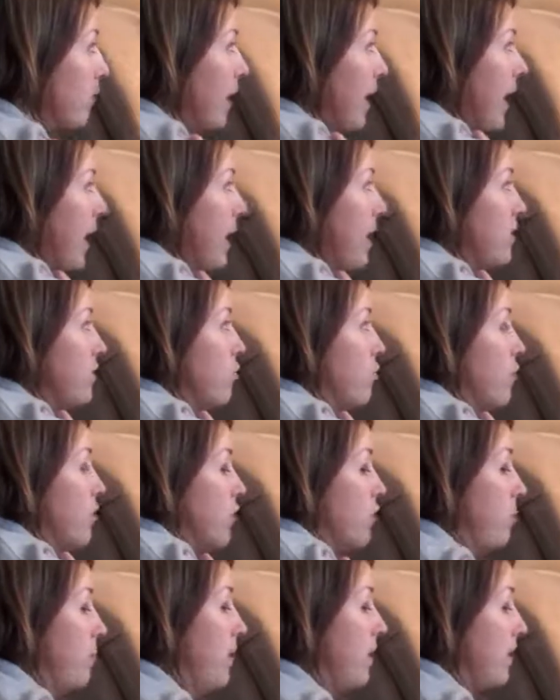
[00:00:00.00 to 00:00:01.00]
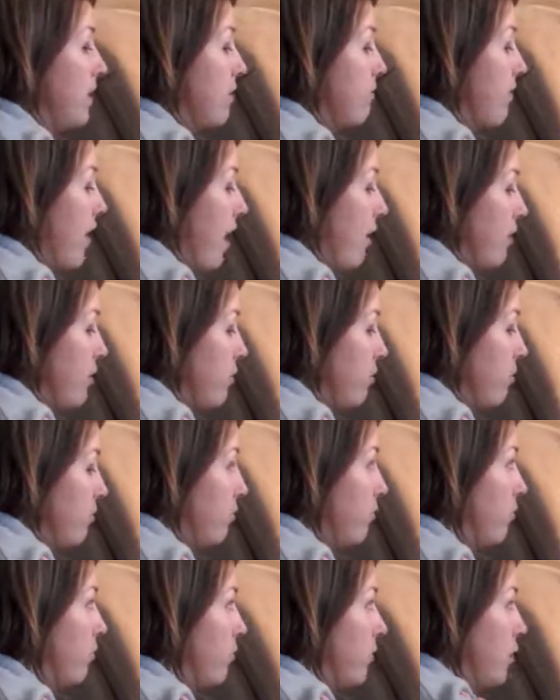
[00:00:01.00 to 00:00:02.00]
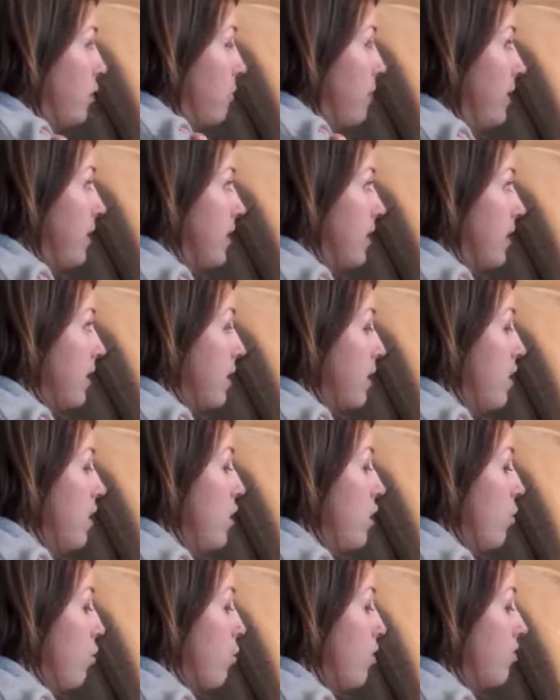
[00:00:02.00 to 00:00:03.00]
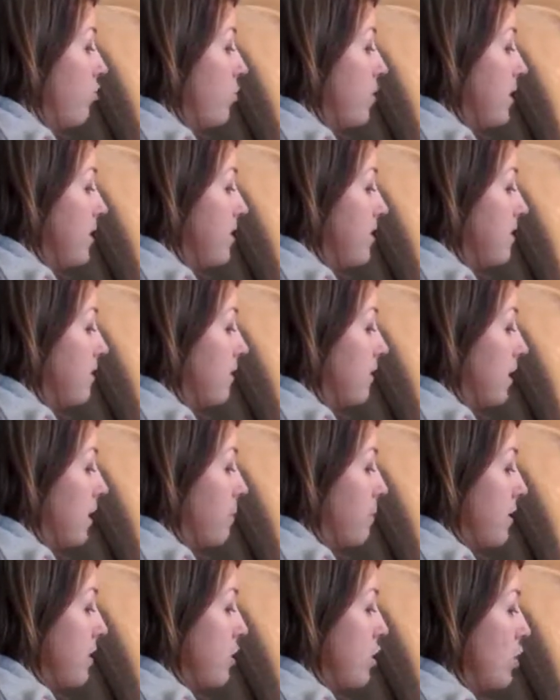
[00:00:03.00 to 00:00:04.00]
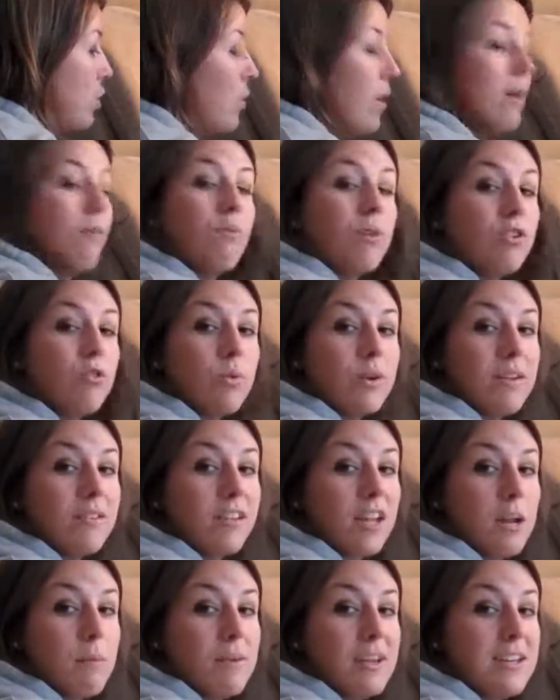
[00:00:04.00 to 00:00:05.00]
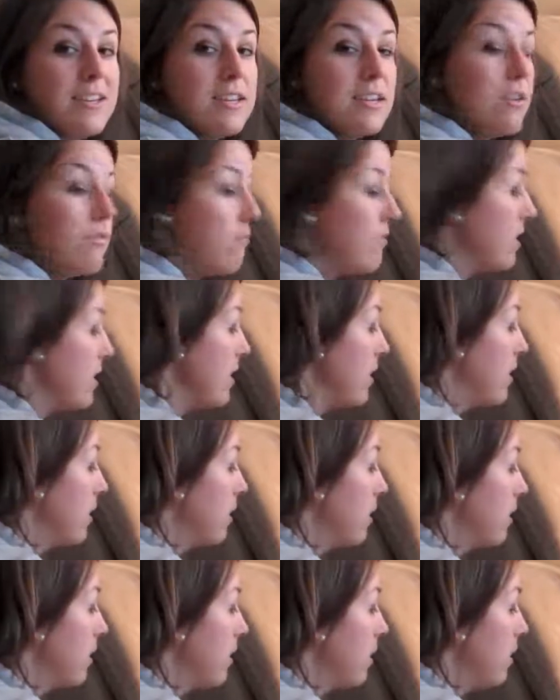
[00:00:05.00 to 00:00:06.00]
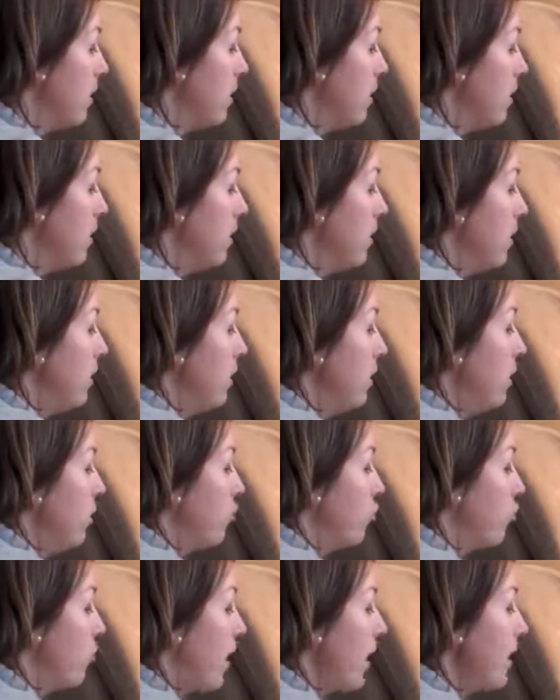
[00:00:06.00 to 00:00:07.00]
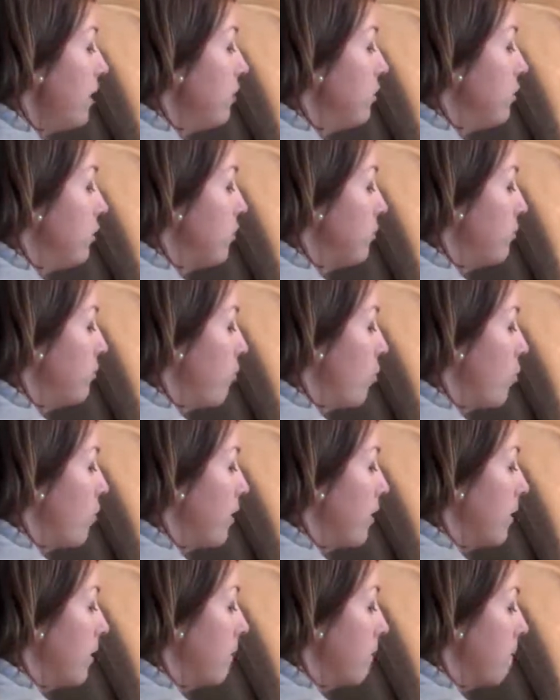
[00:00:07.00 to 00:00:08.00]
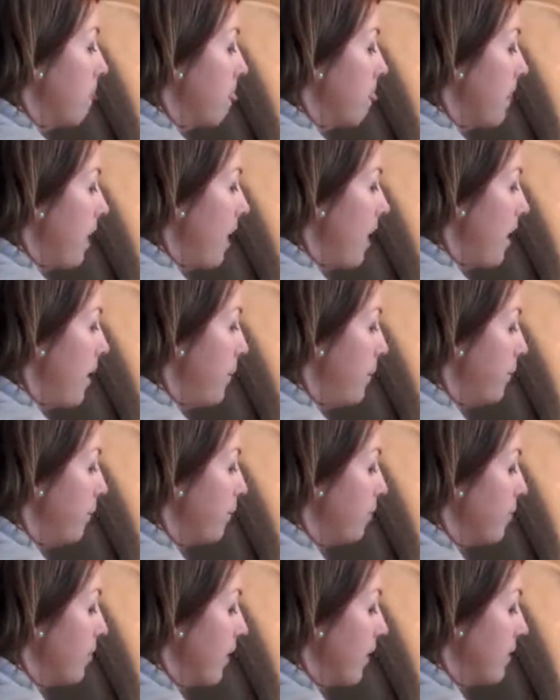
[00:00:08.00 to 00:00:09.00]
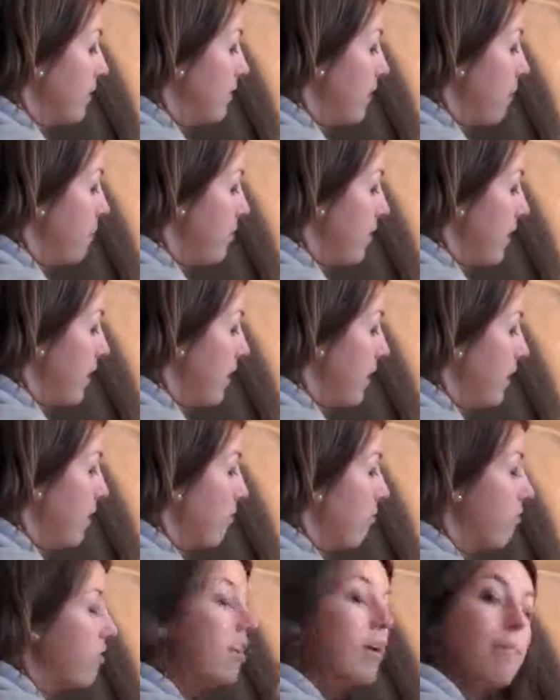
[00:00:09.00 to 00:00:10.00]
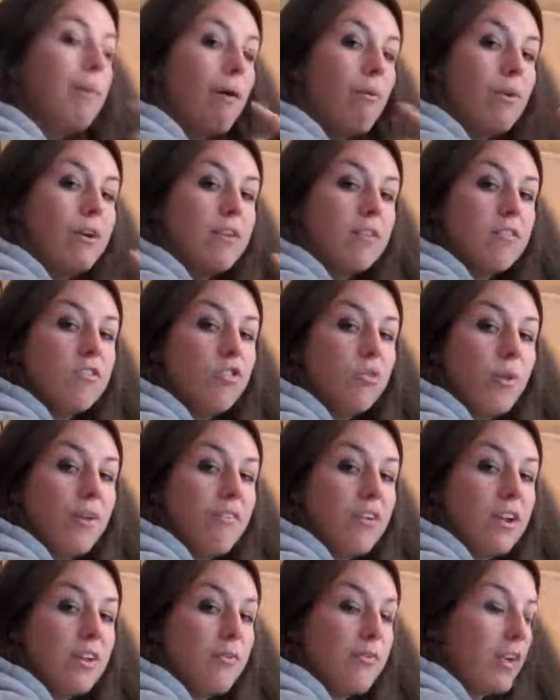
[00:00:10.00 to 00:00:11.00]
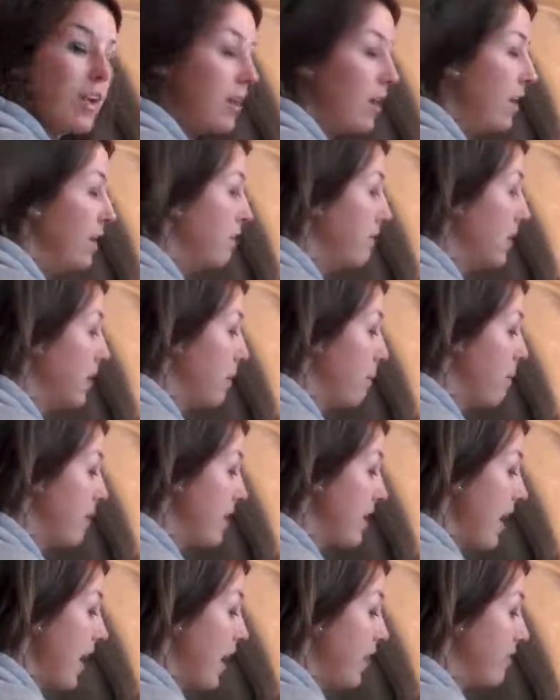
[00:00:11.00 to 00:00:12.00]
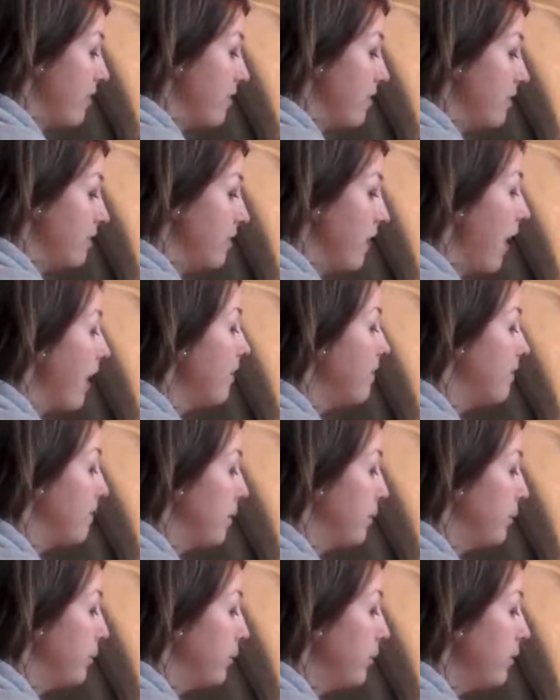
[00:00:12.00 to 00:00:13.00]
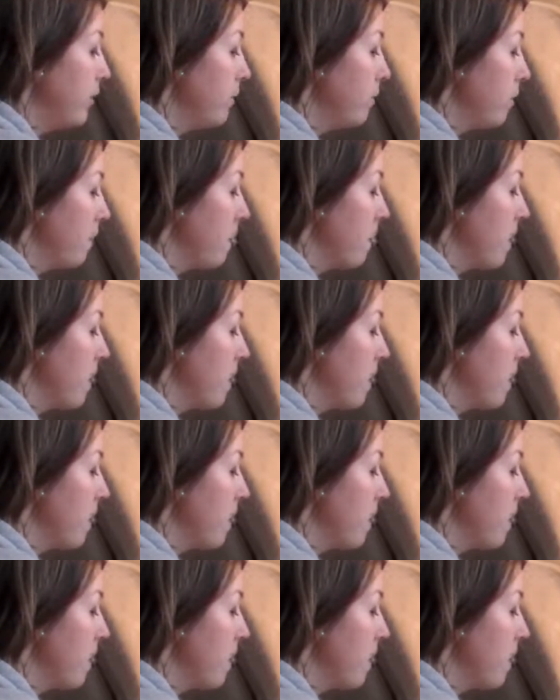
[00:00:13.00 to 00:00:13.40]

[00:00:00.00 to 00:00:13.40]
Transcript: And when you're picking values, when you're picking which one of these is going to be u and which one is going to be dv, try to look for something, think about what its derivative is going to be, and if it's a lot simpler